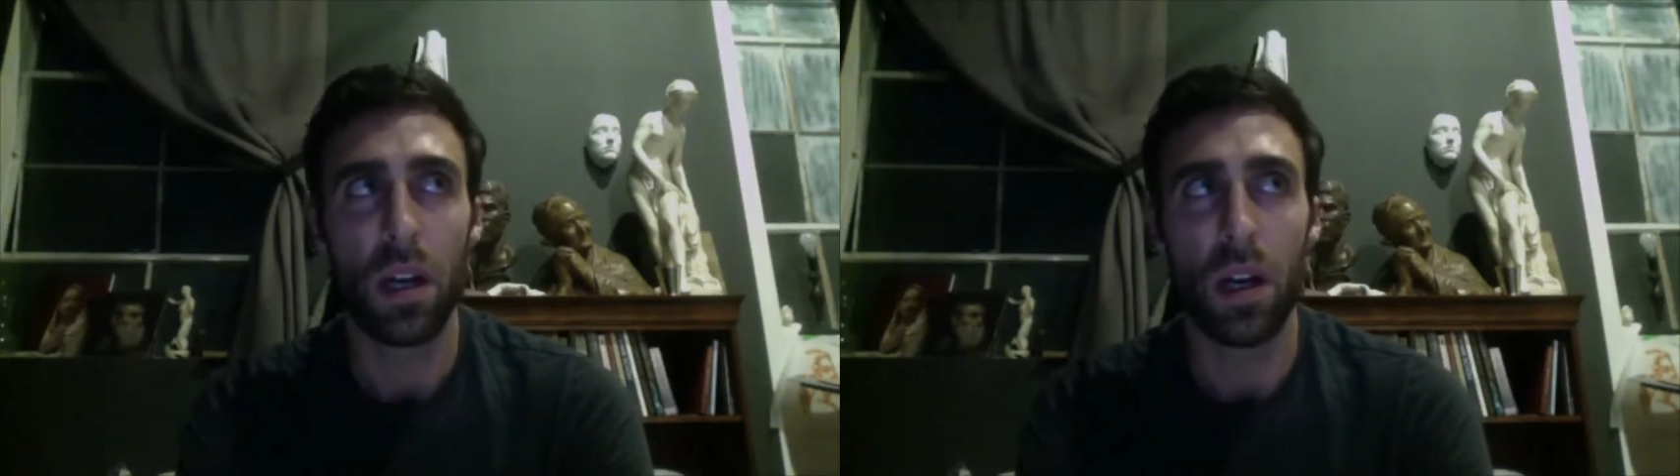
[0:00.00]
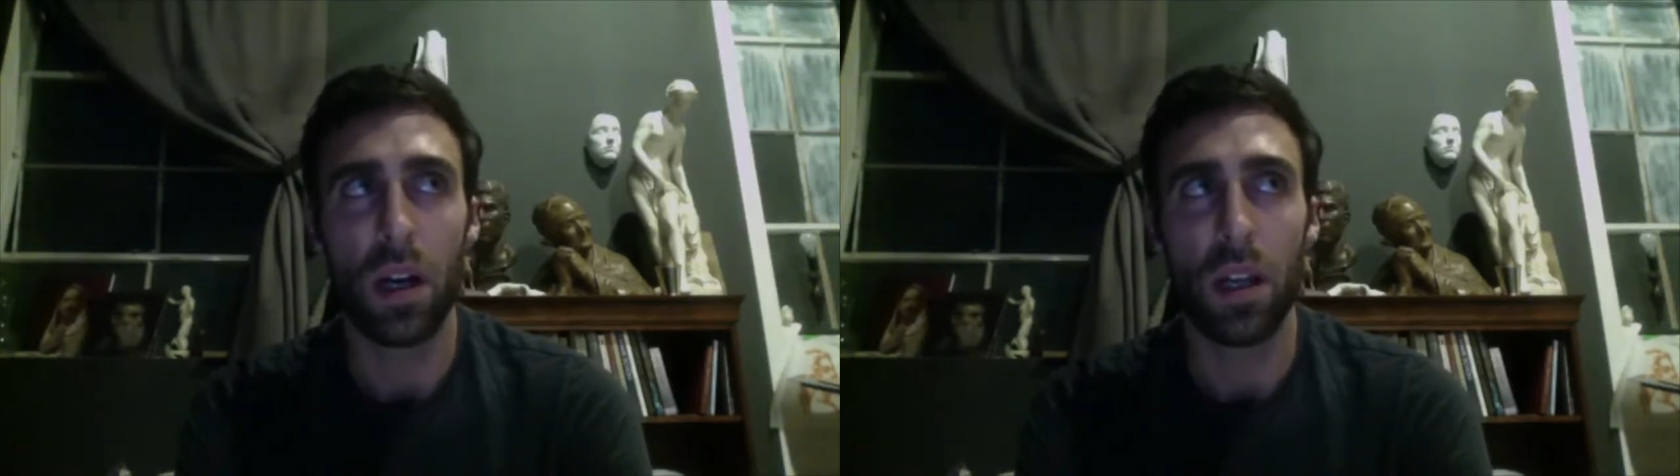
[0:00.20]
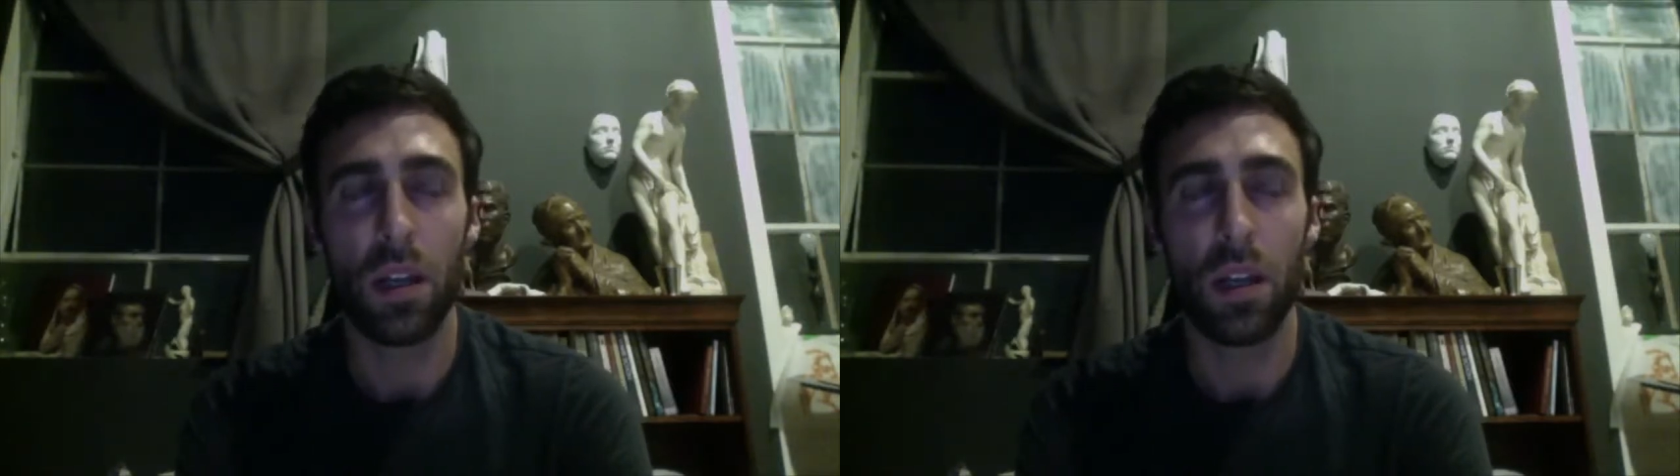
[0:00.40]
a,